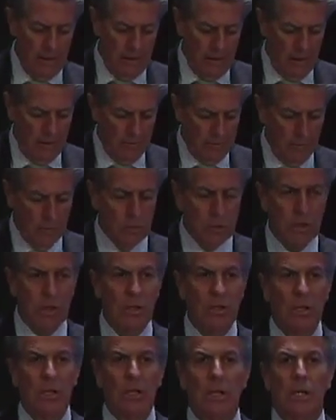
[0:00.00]

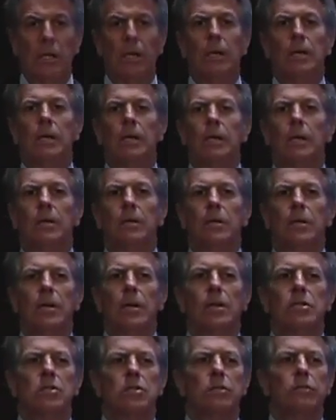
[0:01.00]
Unfortunately, in the
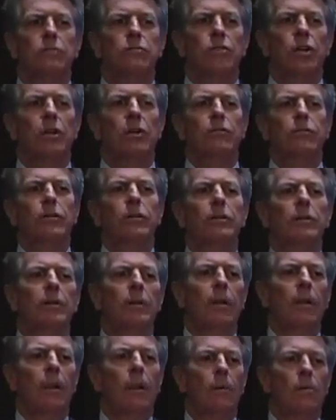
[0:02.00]
case of Jennifer,
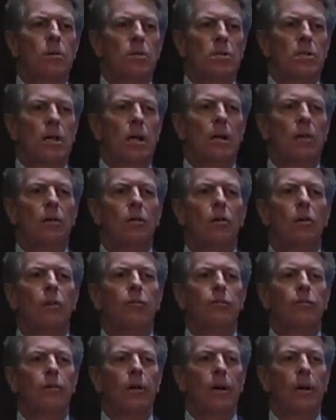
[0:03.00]
what started off